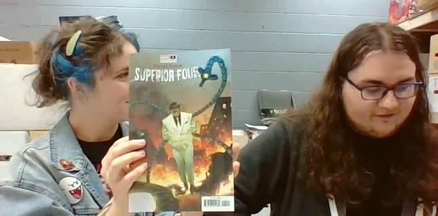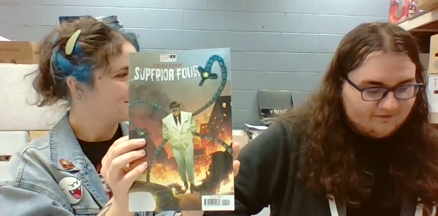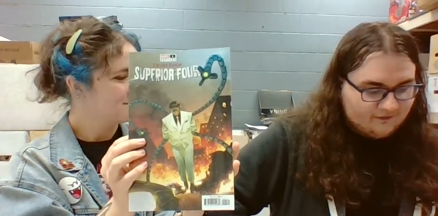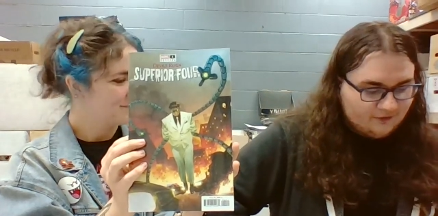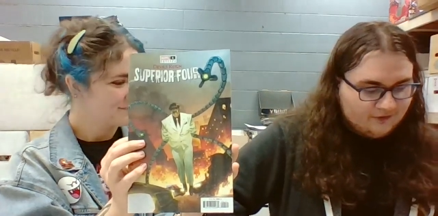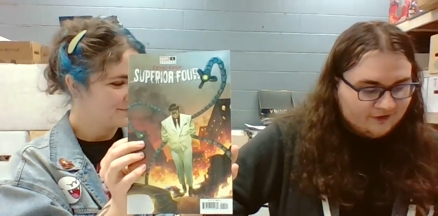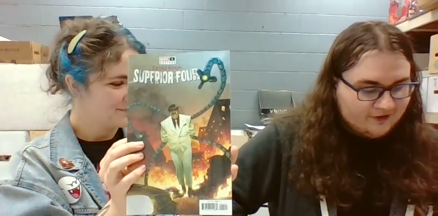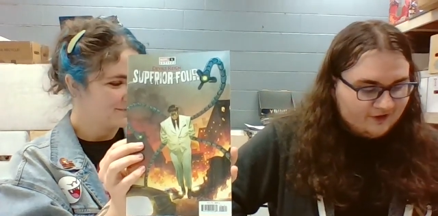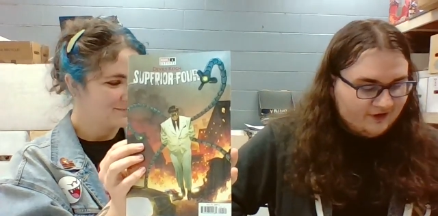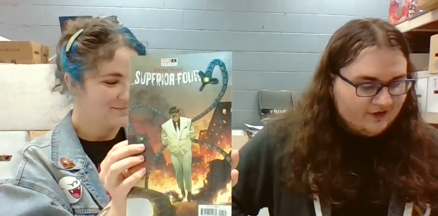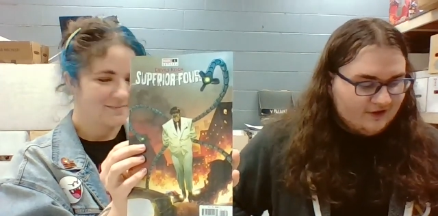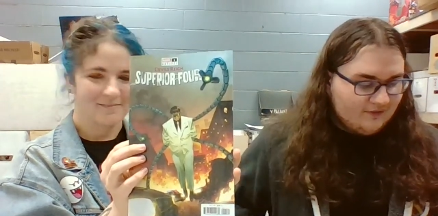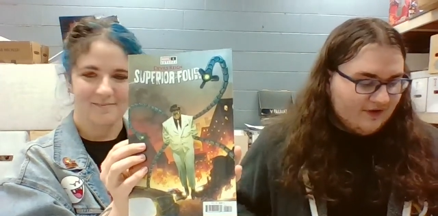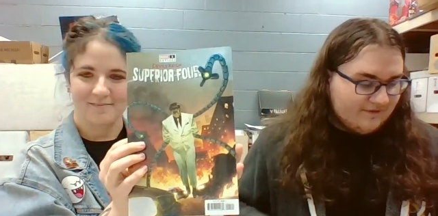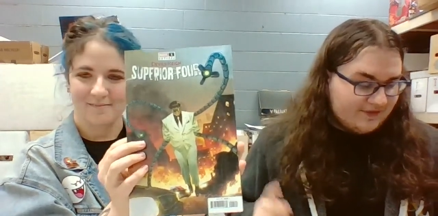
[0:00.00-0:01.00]
Speaker 1: Four.
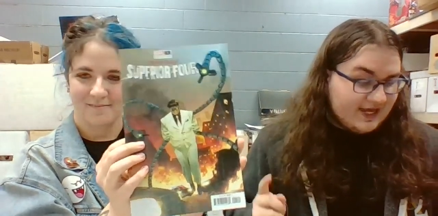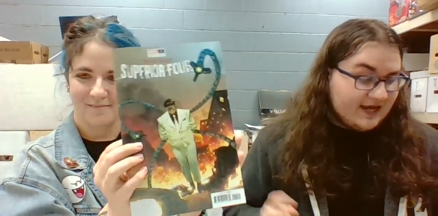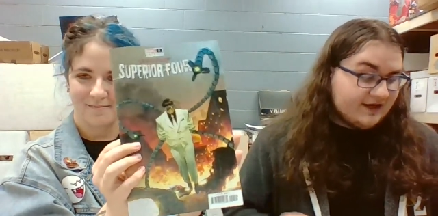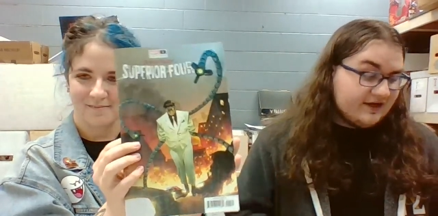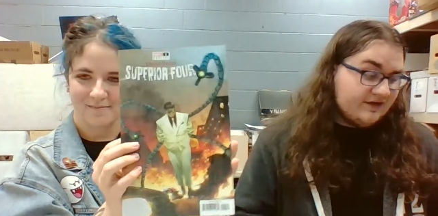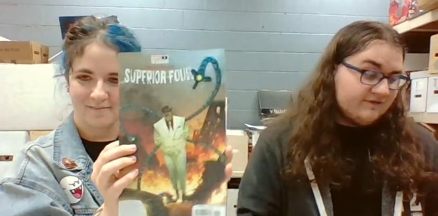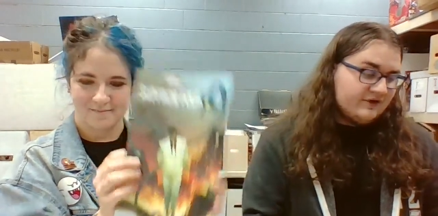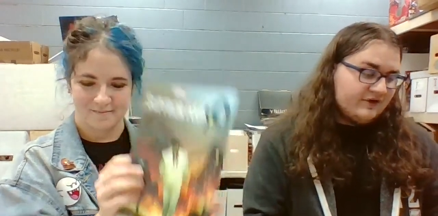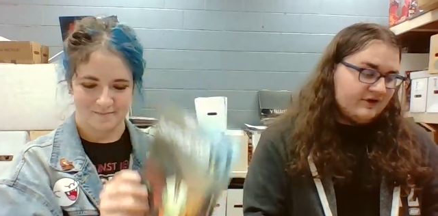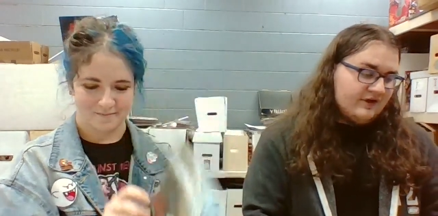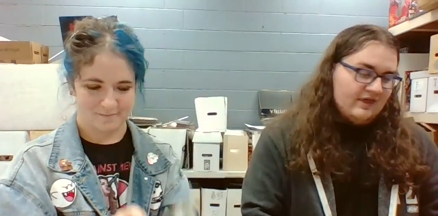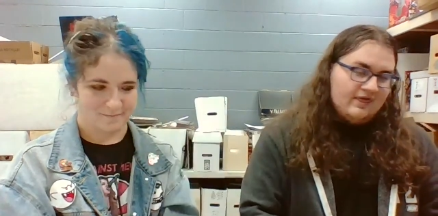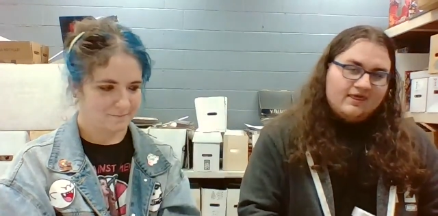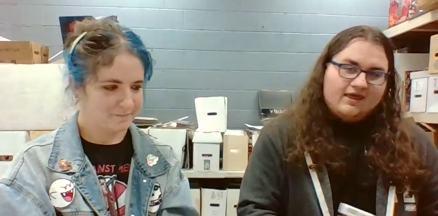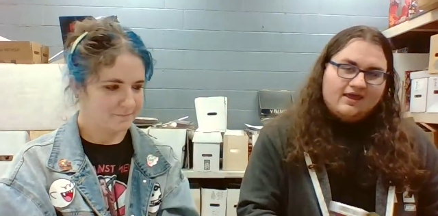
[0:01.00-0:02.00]
We have that cover,
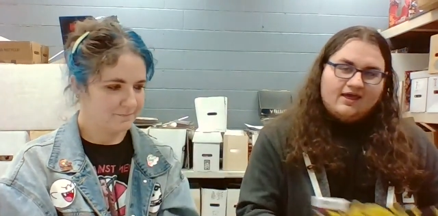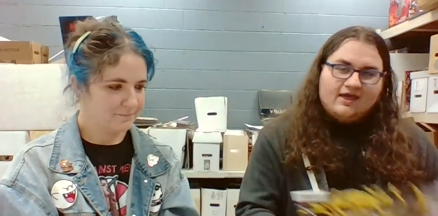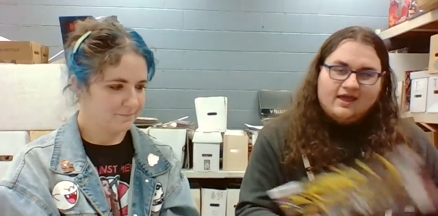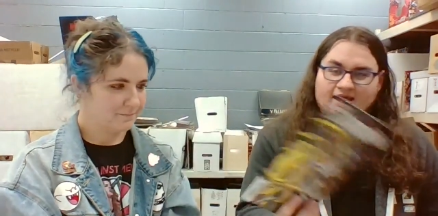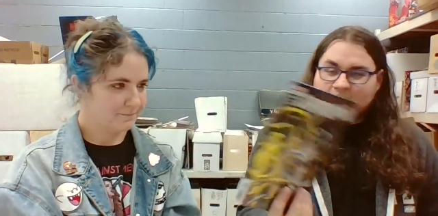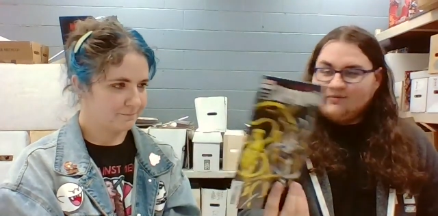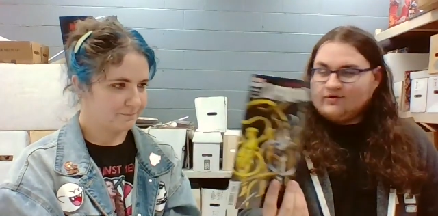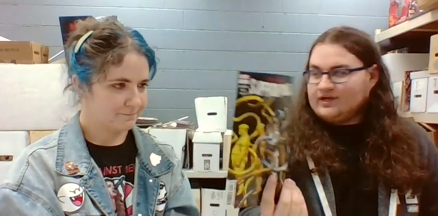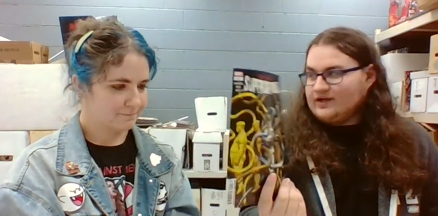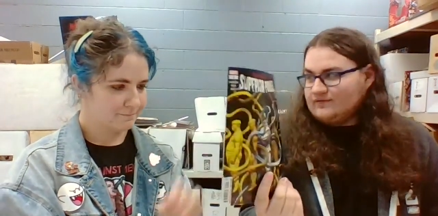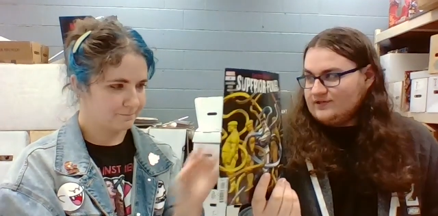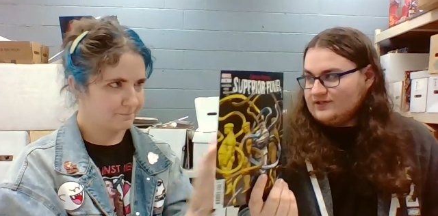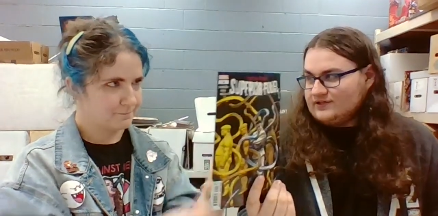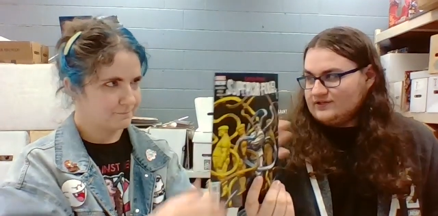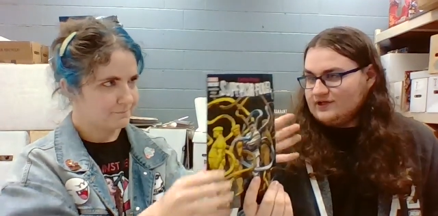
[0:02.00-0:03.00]
and we have
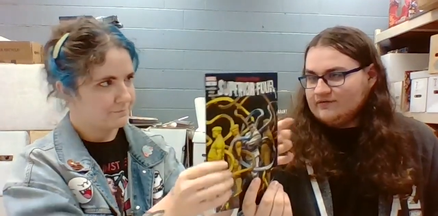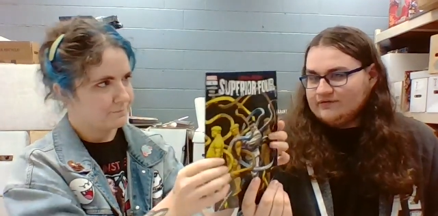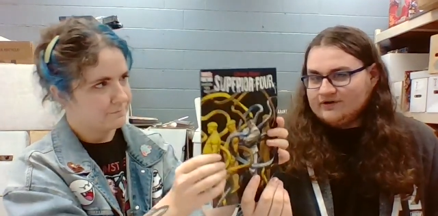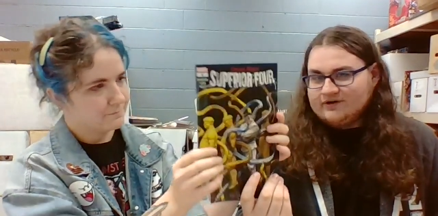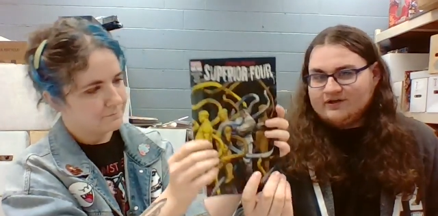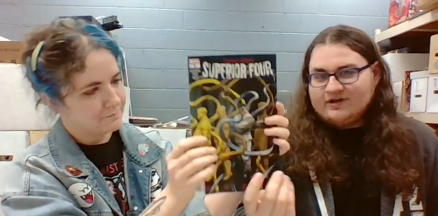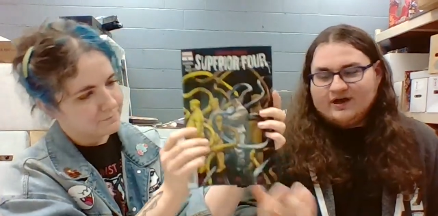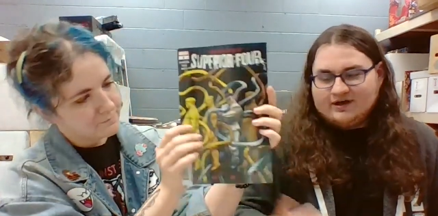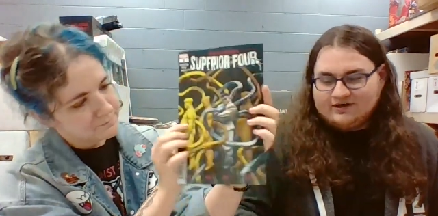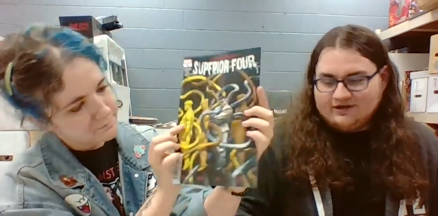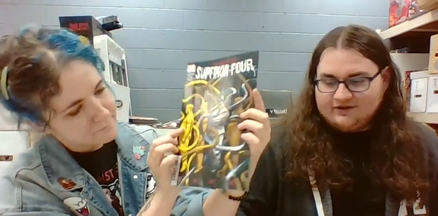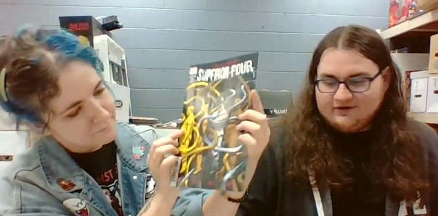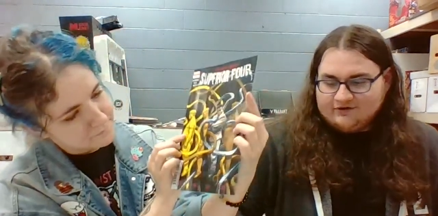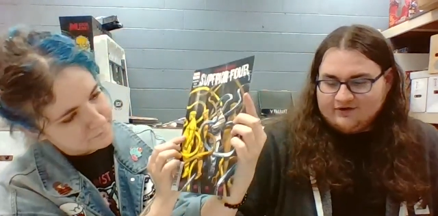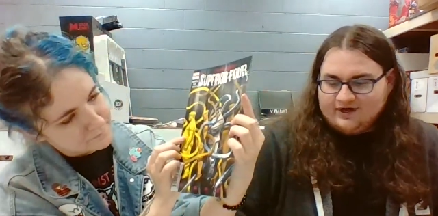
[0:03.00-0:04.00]
this cover.
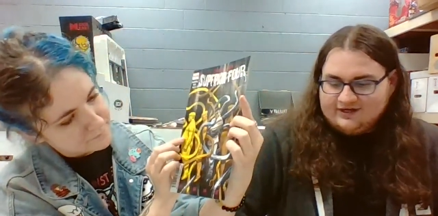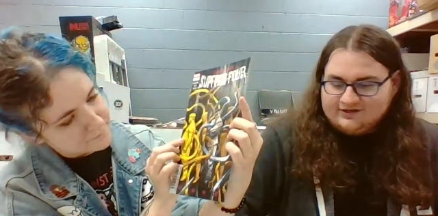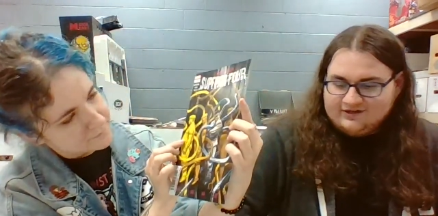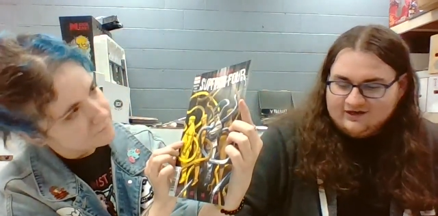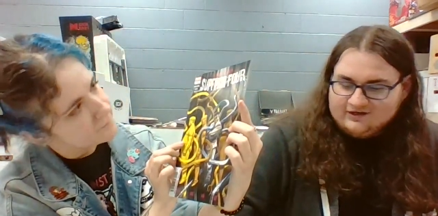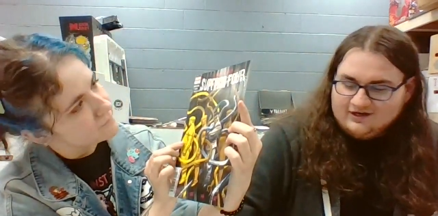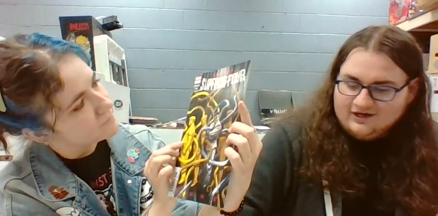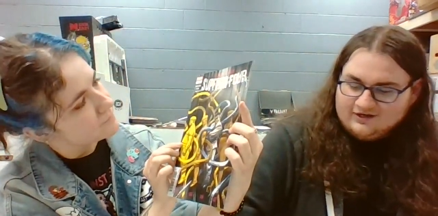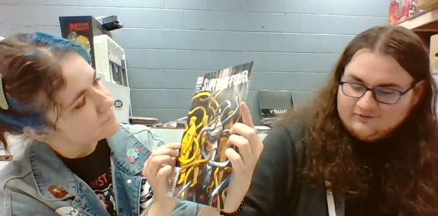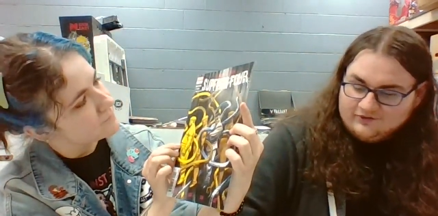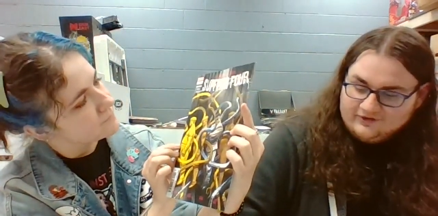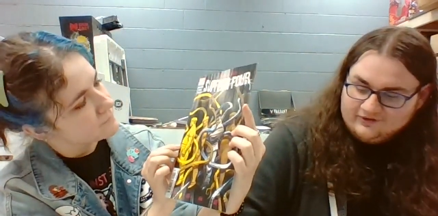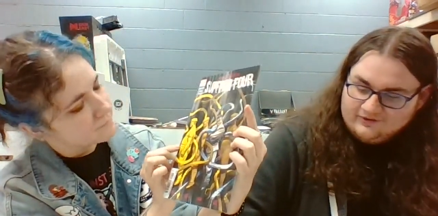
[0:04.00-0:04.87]
Another great Doc Ock one.